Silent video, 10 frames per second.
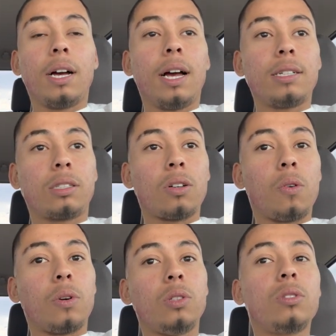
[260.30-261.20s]
And so
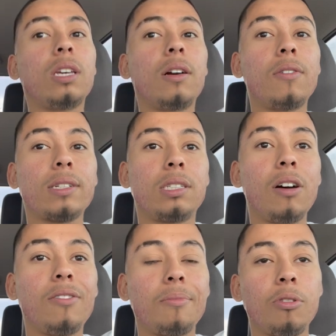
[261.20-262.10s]
when you think of like
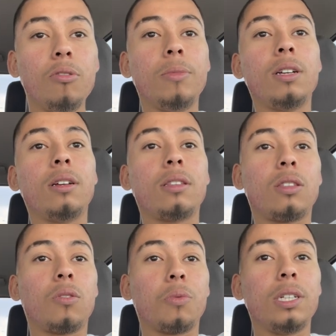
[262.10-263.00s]
self-improvement,
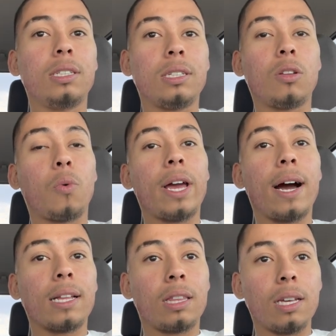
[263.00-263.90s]
the way
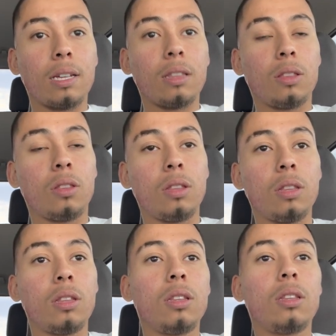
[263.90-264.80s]
I think
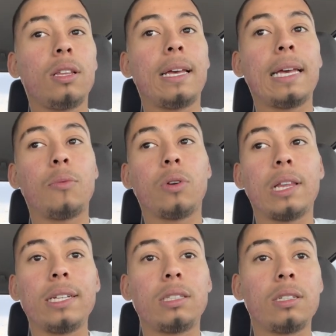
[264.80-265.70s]
it
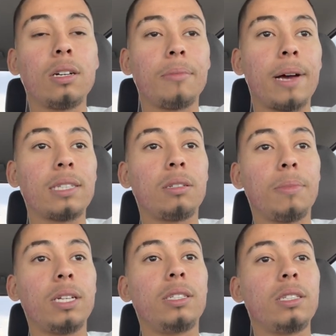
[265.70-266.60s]
relates to
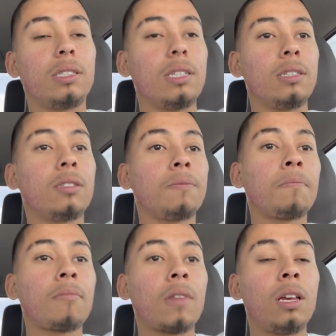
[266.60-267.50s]
masturbation is this.
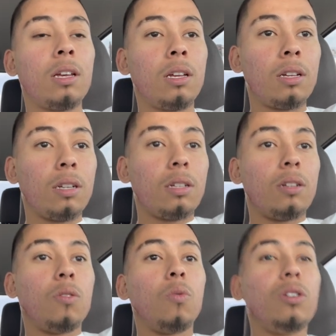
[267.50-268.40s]

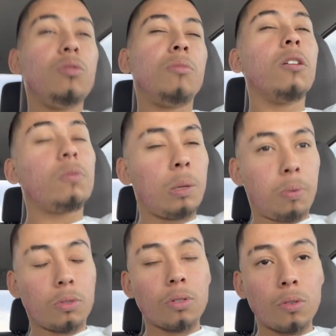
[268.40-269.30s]
What do most
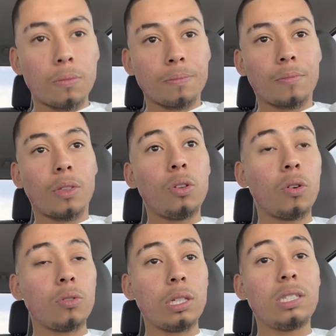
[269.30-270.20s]
people do?
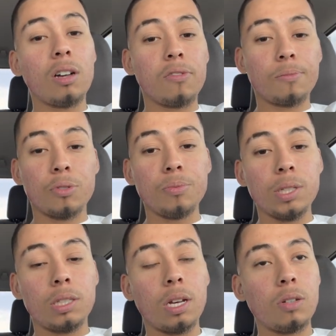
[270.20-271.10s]
These
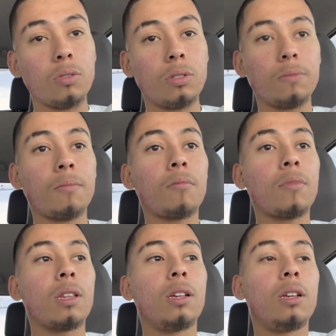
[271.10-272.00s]
self-improvement channels
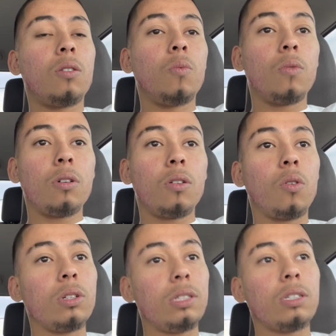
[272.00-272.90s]

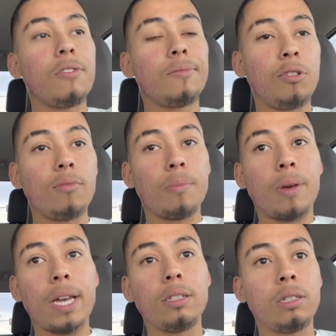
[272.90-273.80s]
or these self-improvement
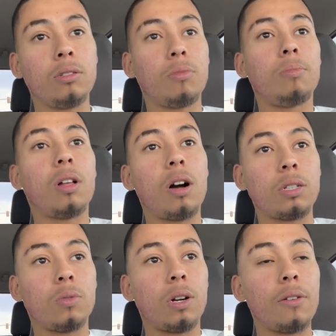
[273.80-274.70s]
pages or
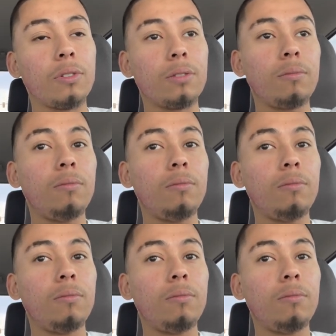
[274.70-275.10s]
blogs, whatever,